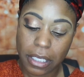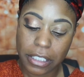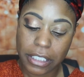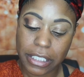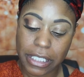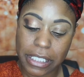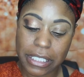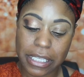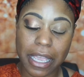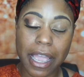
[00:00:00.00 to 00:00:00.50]

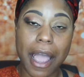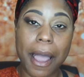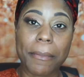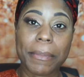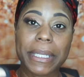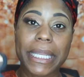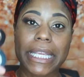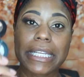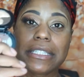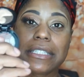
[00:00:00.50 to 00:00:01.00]
just a
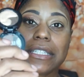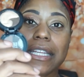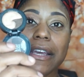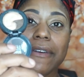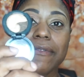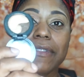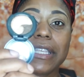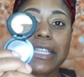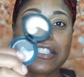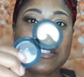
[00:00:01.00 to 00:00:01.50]
combination
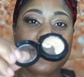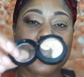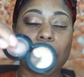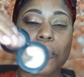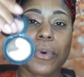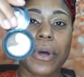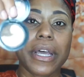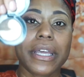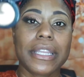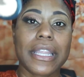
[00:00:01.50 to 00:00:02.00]
of this
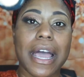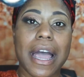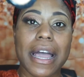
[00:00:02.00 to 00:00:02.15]
one